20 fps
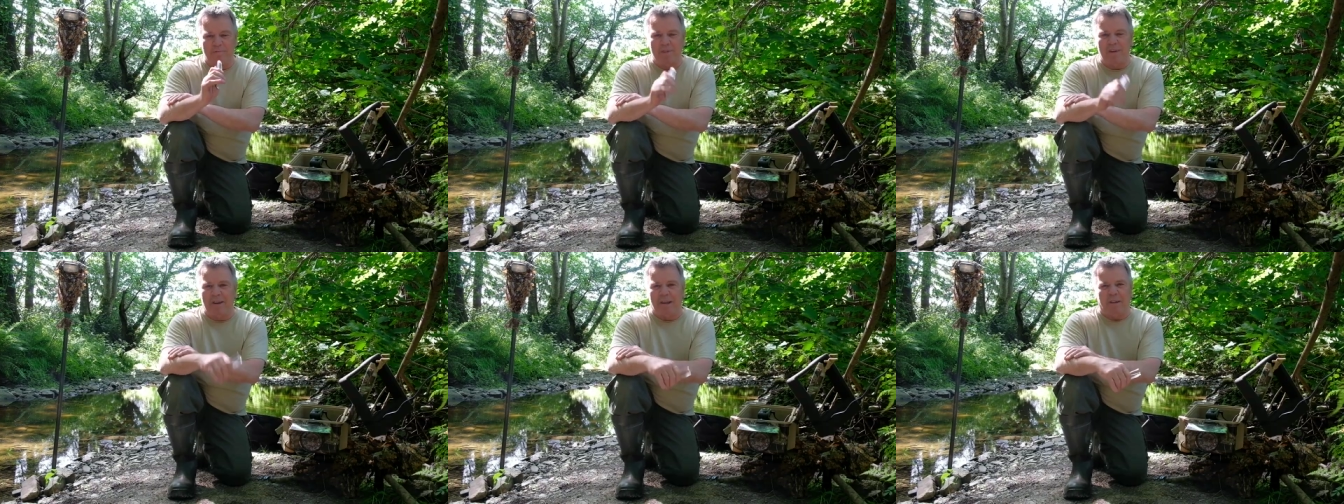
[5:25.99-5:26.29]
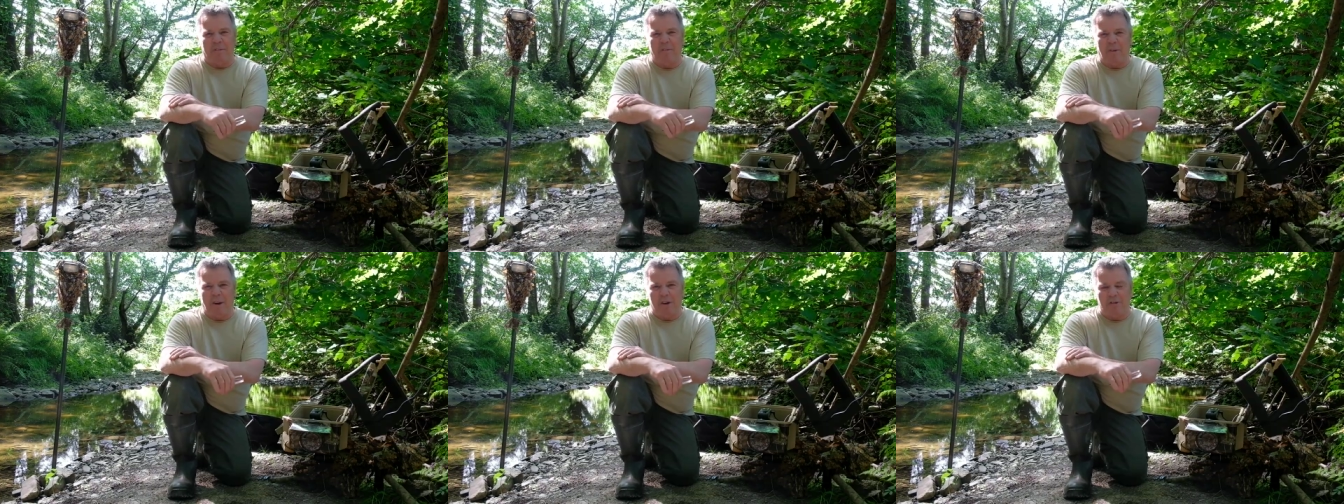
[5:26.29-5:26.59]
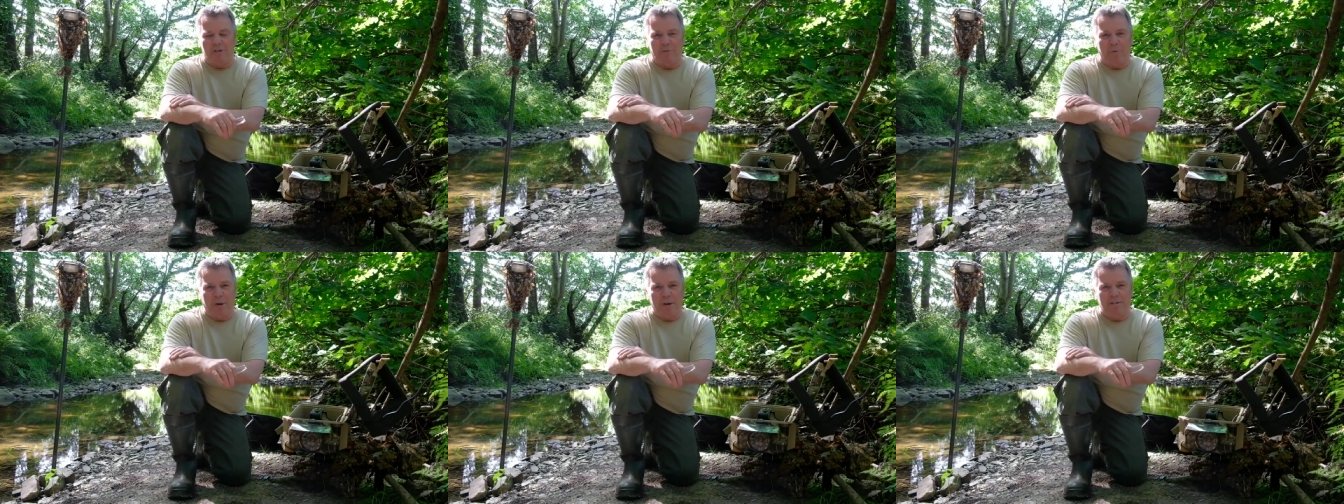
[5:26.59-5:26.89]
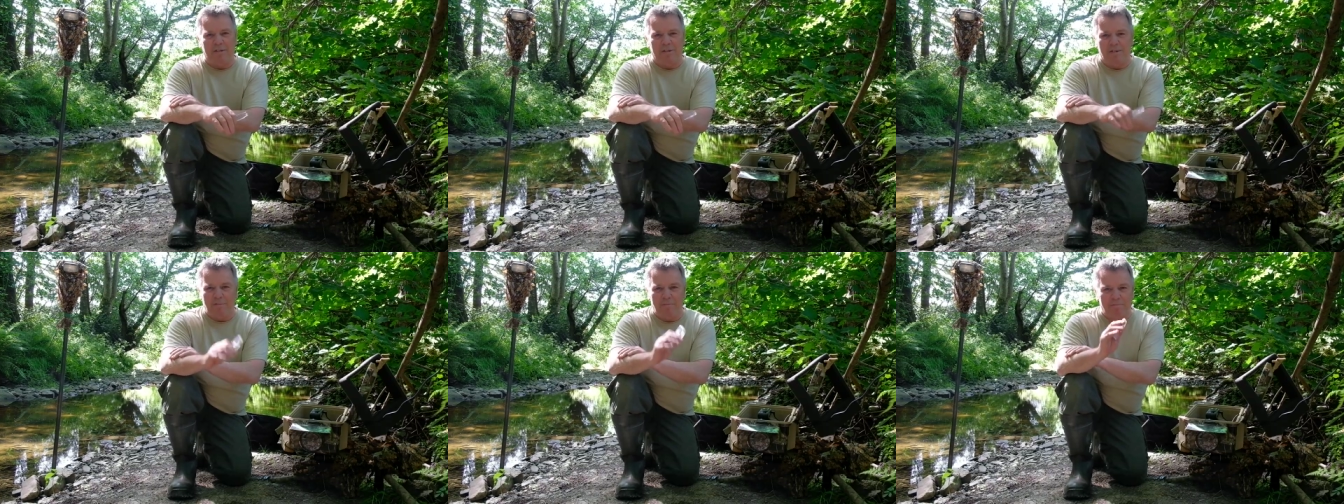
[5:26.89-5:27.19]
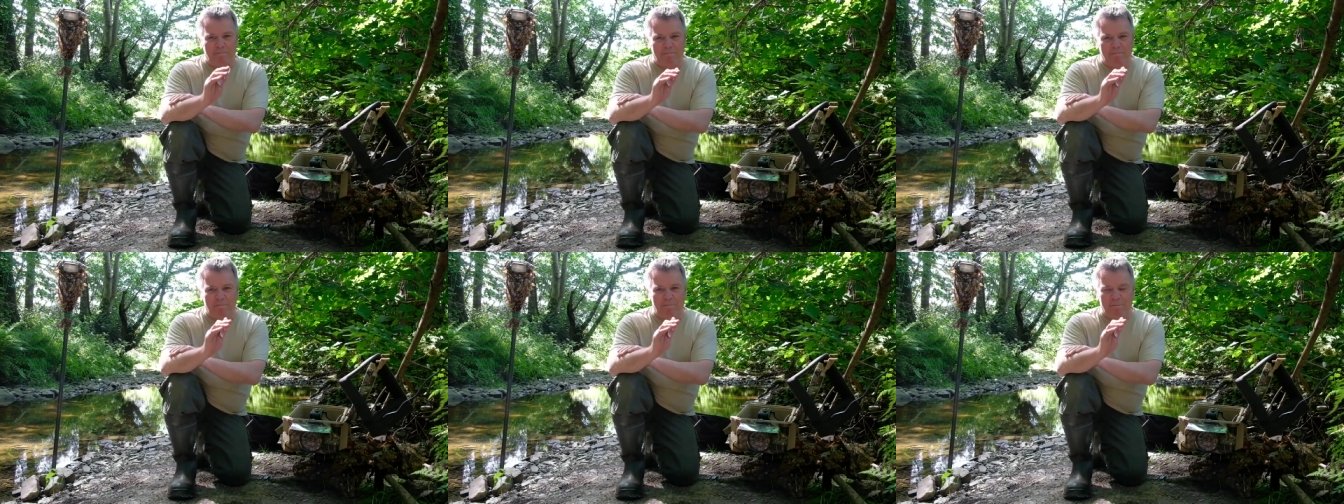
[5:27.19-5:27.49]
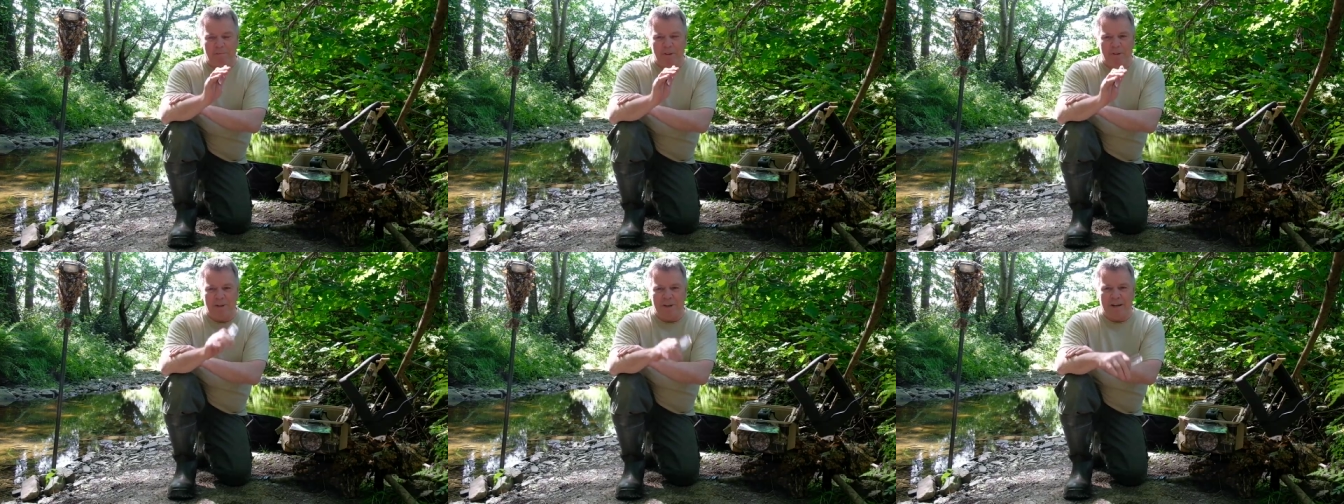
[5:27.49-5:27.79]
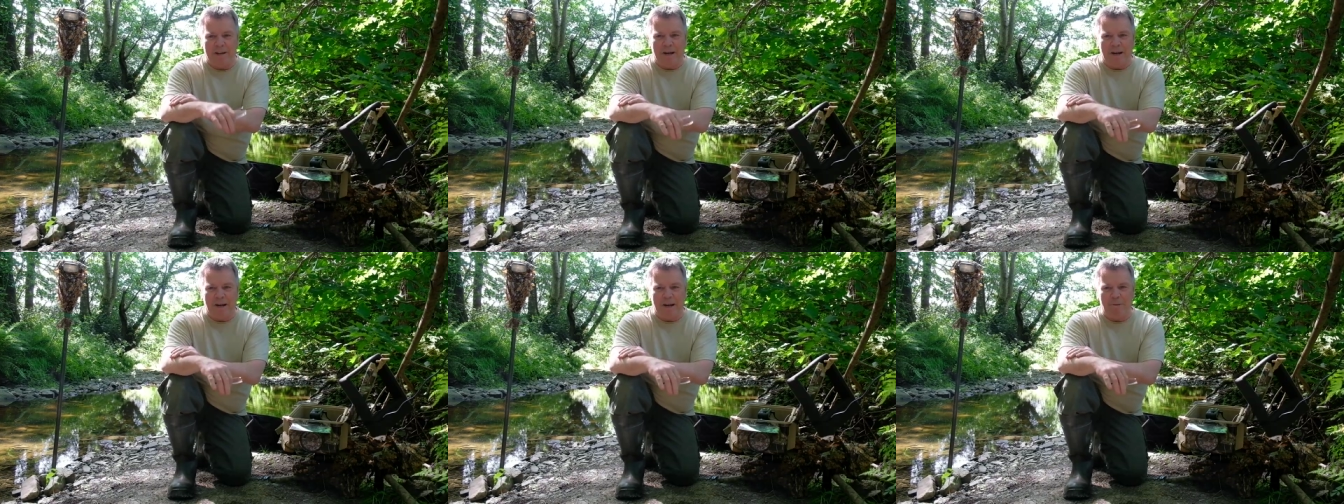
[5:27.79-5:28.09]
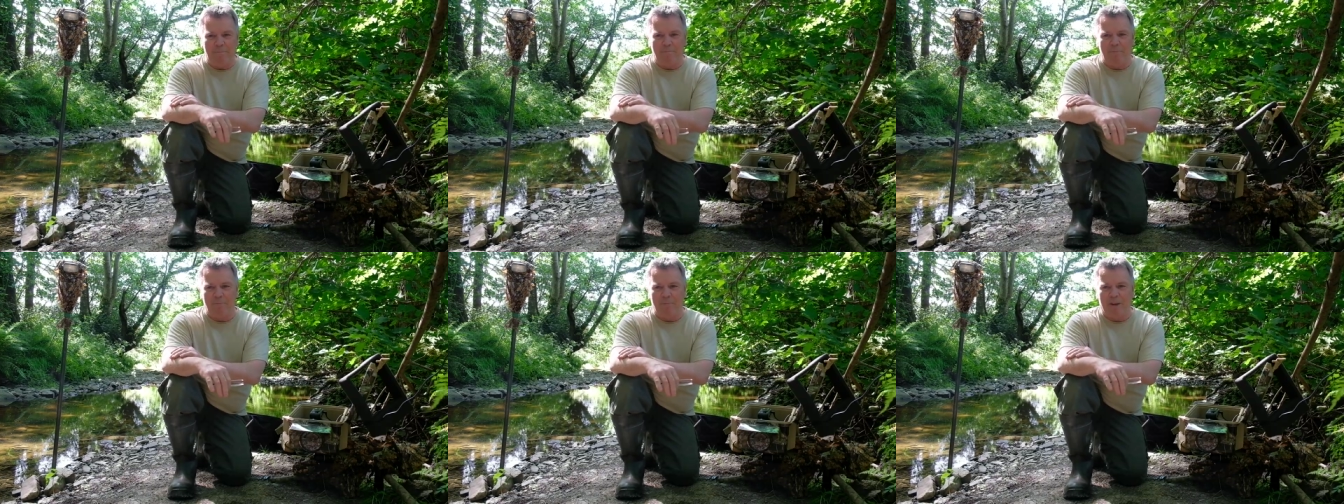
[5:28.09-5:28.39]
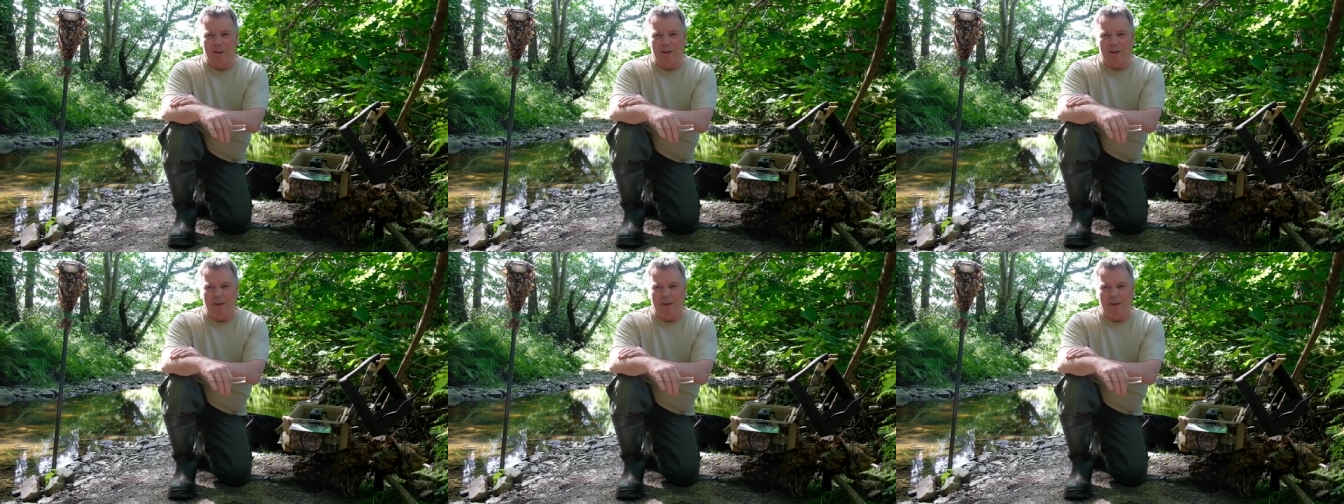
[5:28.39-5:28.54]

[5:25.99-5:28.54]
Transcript: like a very sweet and um,